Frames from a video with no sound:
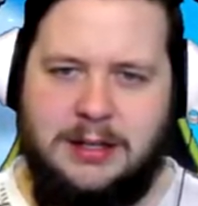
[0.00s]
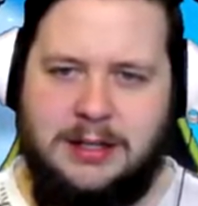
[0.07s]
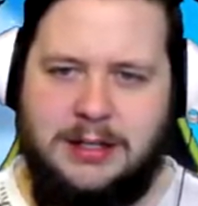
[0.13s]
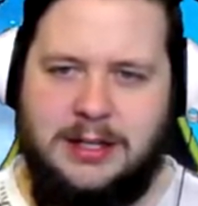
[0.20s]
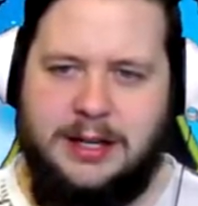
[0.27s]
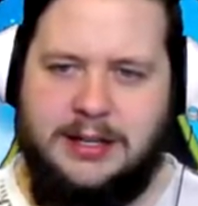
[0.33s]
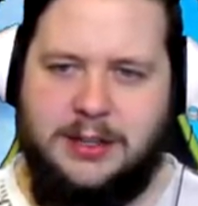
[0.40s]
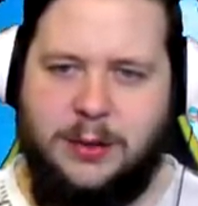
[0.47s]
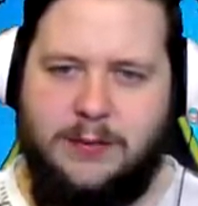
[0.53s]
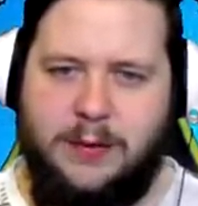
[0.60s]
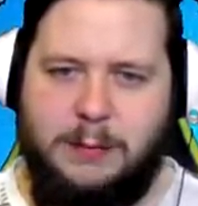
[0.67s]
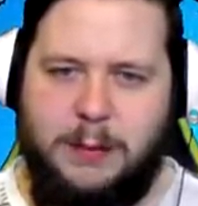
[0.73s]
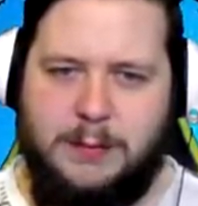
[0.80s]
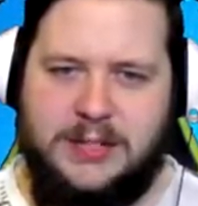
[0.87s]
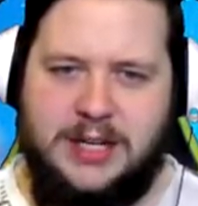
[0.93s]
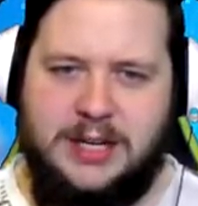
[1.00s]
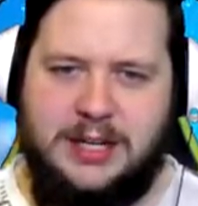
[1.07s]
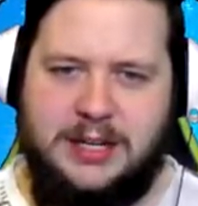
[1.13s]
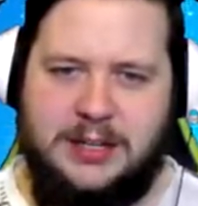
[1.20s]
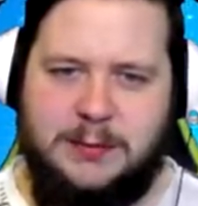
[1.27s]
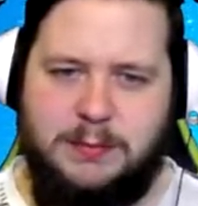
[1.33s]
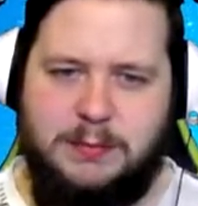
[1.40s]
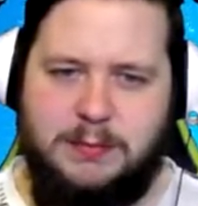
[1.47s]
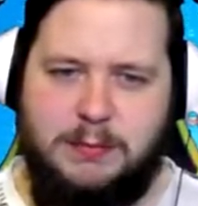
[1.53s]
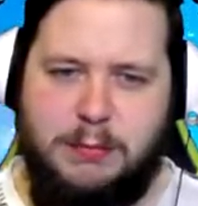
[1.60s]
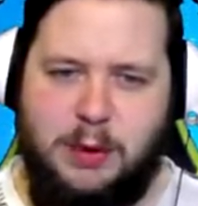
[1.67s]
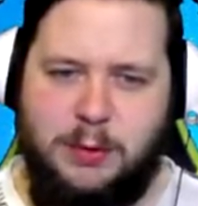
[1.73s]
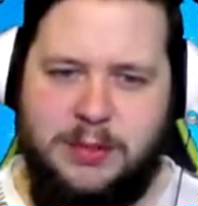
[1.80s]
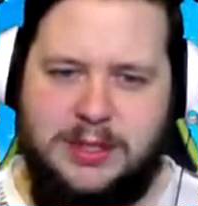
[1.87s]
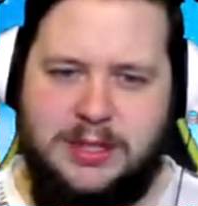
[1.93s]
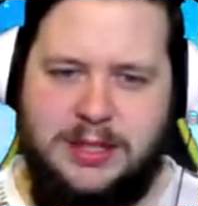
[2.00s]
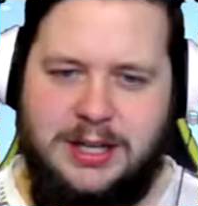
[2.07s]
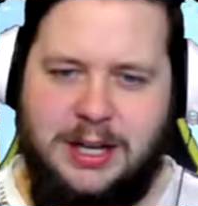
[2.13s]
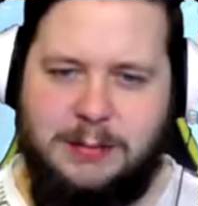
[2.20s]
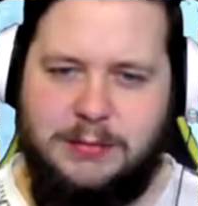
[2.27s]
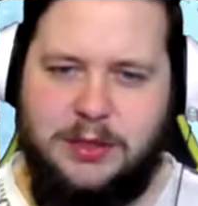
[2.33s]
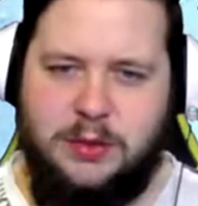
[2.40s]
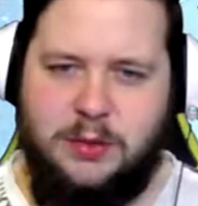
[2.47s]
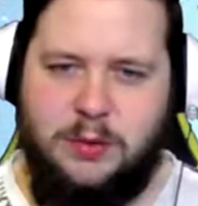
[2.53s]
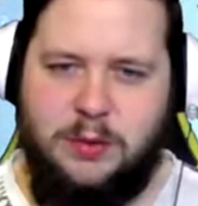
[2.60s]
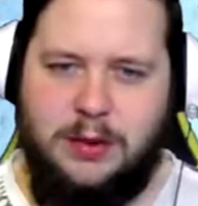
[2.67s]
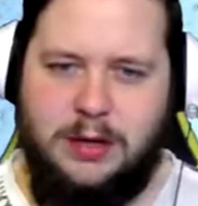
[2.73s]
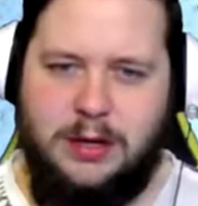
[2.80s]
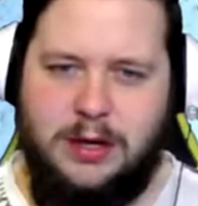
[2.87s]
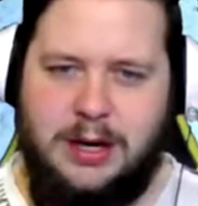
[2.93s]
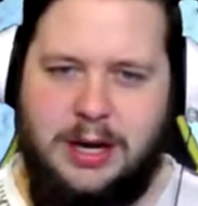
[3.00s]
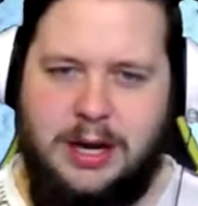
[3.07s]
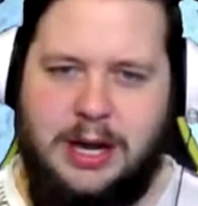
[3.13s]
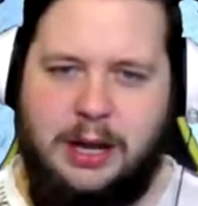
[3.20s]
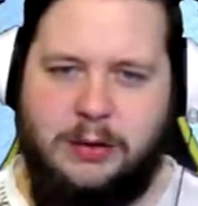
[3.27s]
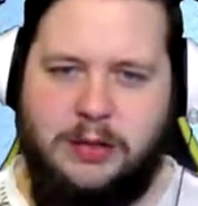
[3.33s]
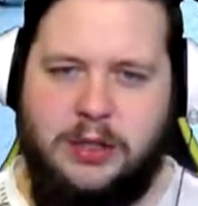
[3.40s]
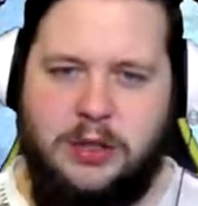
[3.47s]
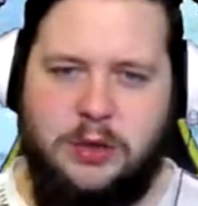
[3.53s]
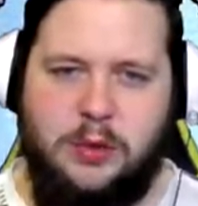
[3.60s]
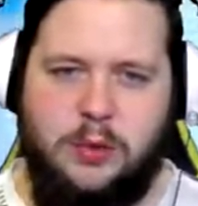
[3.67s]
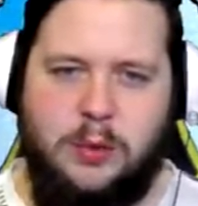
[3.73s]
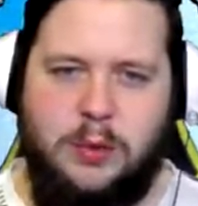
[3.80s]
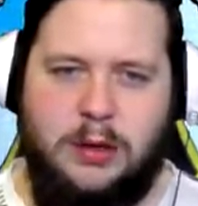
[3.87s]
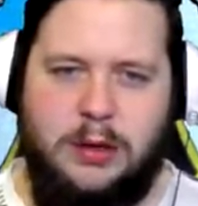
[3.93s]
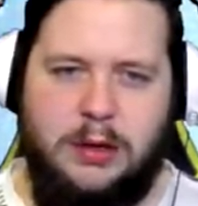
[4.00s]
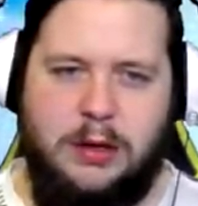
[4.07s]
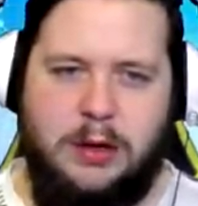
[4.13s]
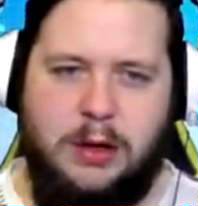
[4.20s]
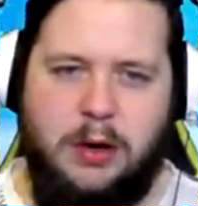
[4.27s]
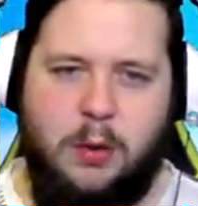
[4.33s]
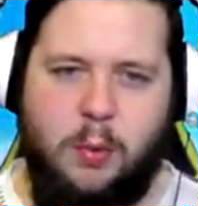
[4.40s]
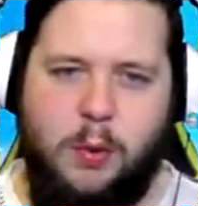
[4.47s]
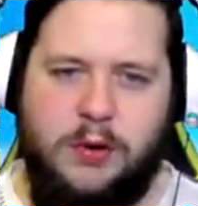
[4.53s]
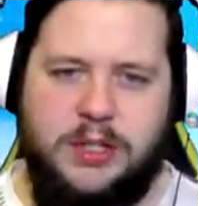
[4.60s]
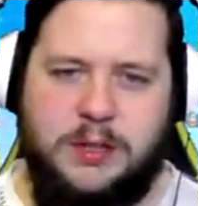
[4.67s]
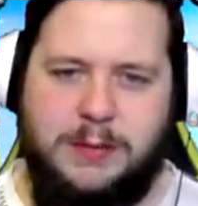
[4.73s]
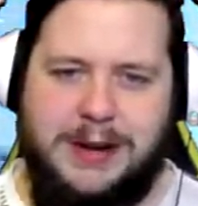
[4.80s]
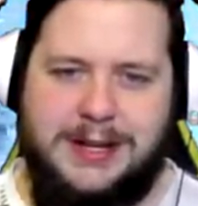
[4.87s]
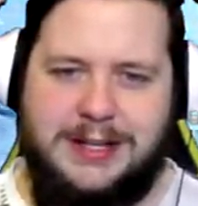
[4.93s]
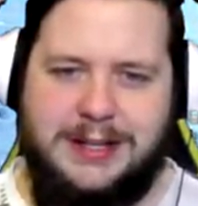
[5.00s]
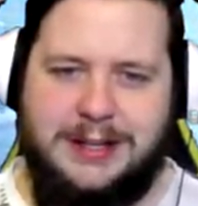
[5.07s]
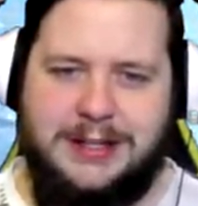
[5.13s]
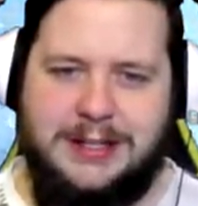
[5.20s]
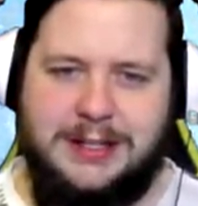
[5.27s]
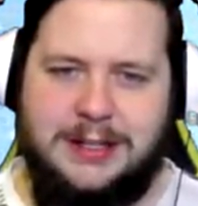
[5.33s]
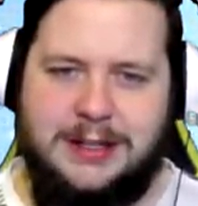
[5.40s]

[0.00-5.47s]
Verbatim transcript: Yeah, so if I'm not mistaken, it's mostly up to how you want to make it.